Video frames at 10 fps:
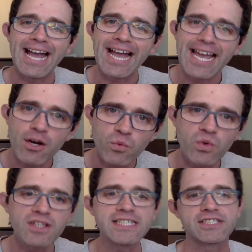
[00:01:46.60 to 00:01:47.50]
And it
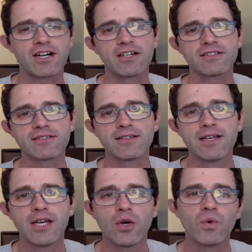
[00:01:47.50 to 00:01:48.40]
really starts
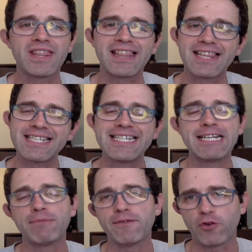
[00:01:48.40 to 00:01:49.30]
with
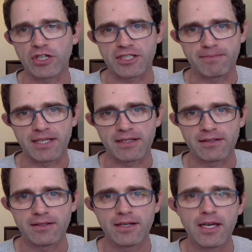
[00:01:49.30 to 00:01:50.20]
listening before you speak.